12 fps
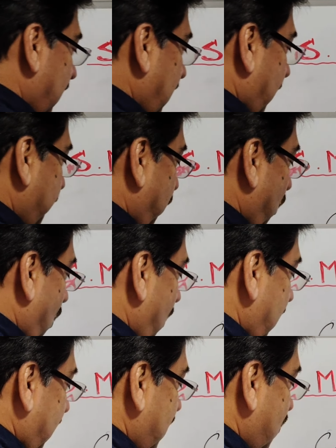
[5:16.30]
That
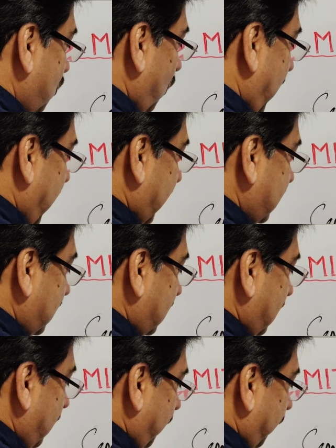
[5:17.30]
4 is to x,